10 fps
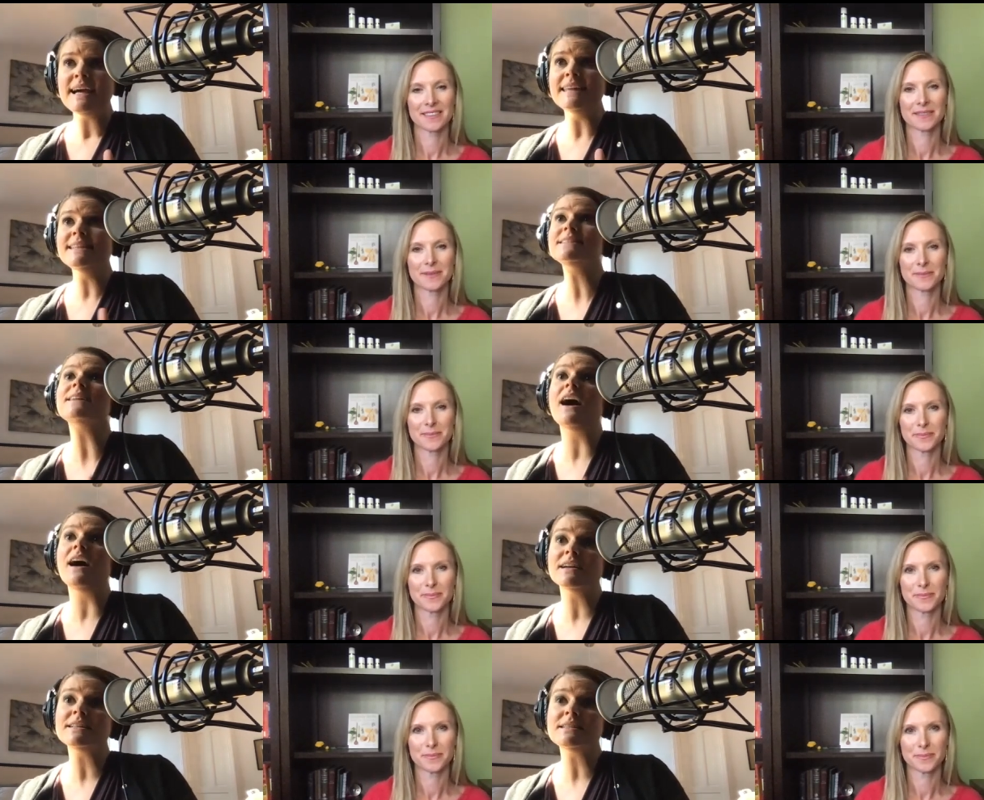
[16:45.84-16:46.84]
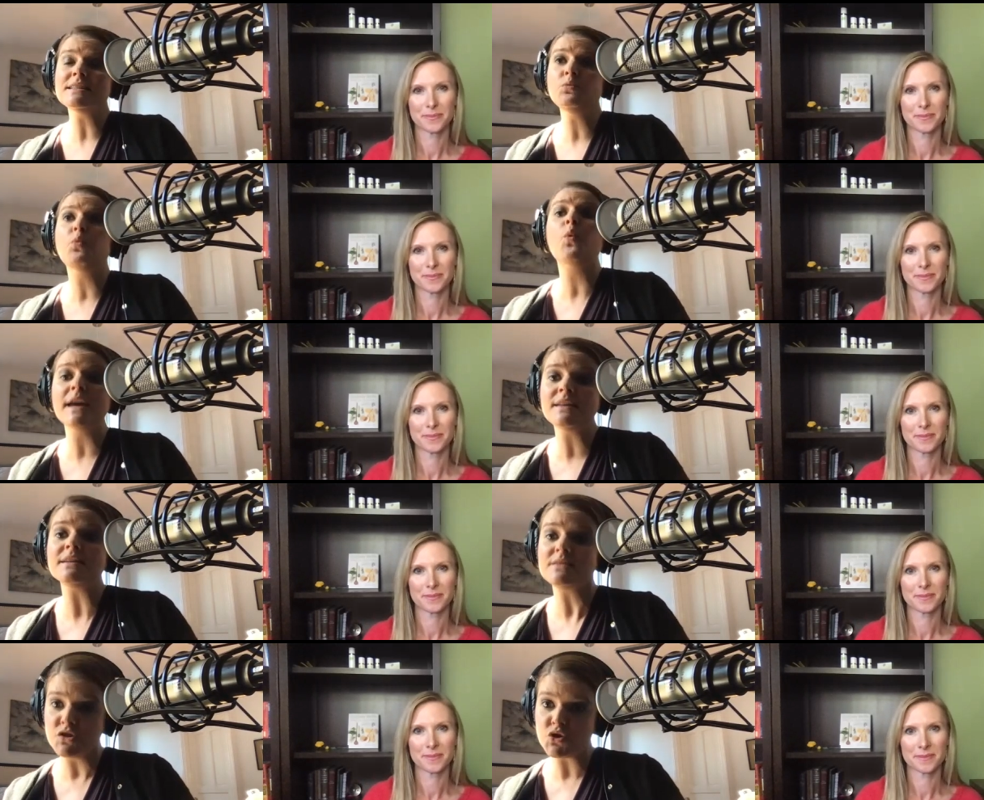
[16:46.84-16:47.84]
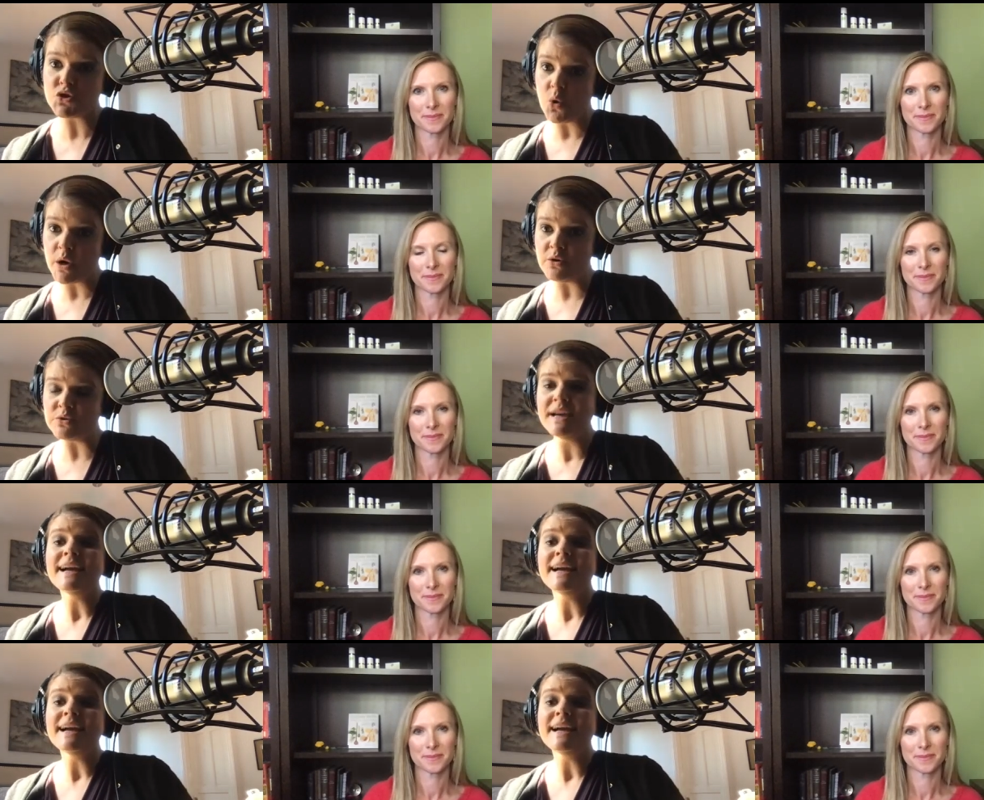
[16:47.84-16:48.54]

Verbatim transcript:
Speaker 1: And this is honestly when essential oils